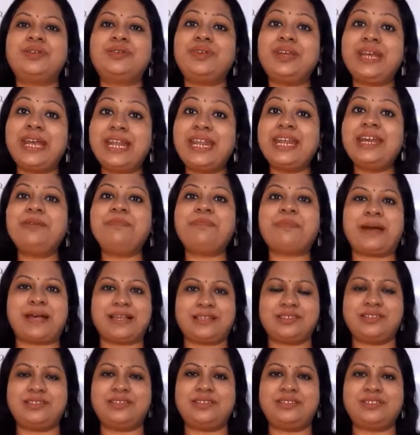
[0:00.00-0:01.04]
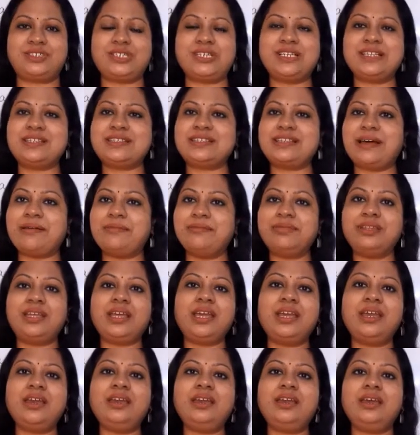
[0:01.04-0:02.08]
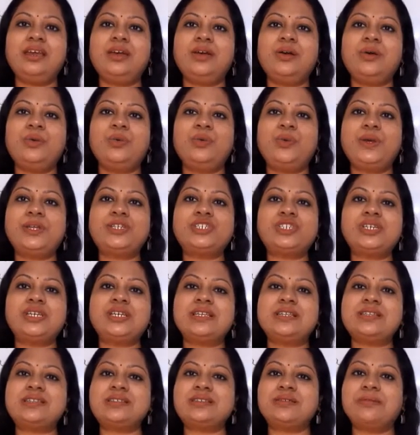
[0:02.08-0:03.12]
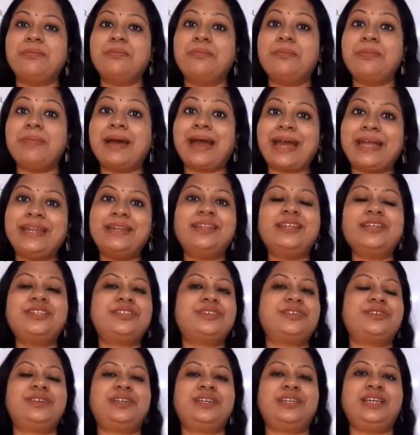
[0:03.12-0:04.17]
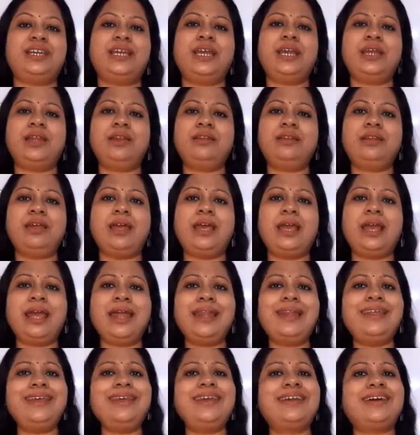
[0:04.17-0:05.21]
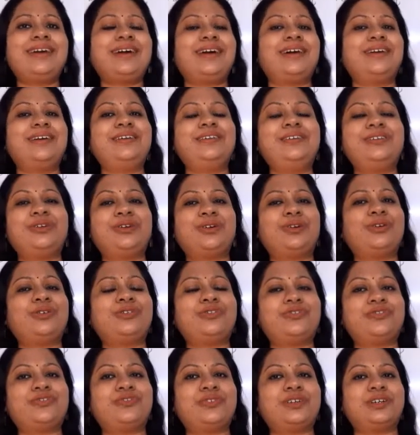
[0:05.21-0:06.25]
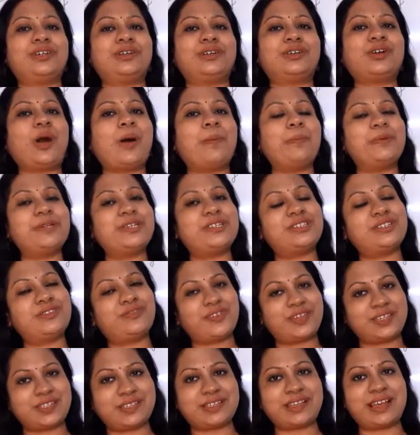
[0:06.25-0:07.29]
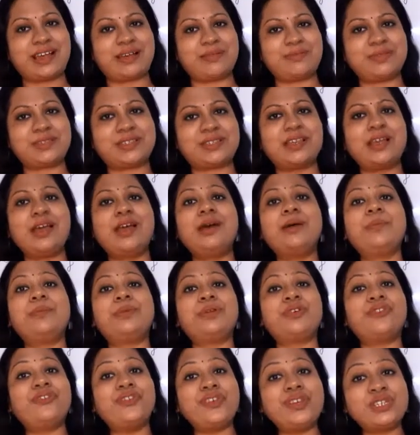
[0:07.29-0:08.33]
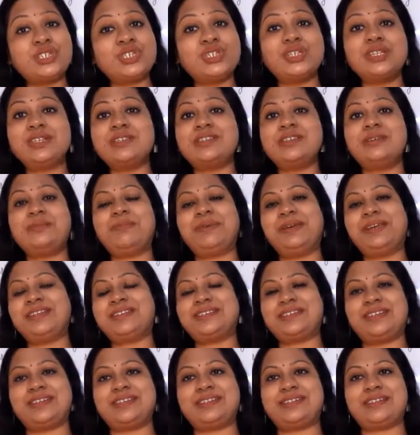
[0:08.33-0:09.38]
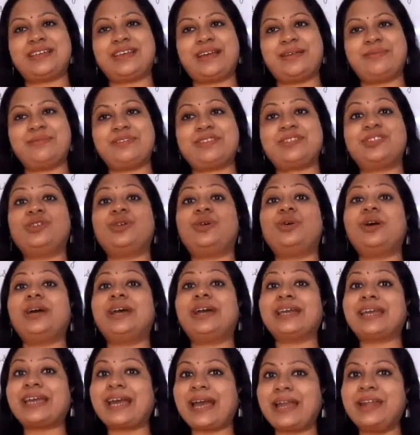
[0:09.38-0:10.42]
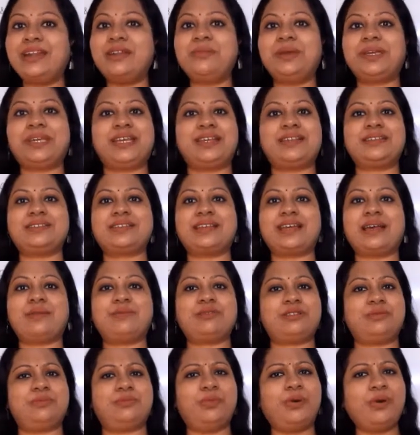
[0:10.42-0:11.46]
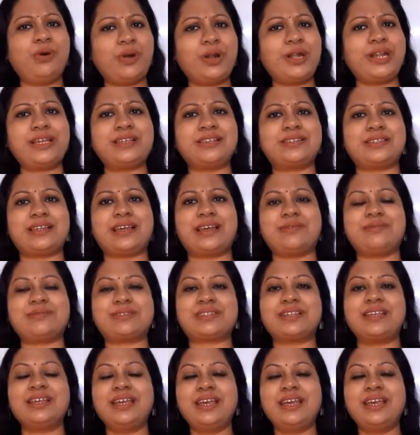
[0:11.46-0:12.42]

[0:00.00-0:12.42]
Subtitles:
reading passage is something which is mandatory in any kind of competitive exams, proficiency based exams, your academic exams, board exams.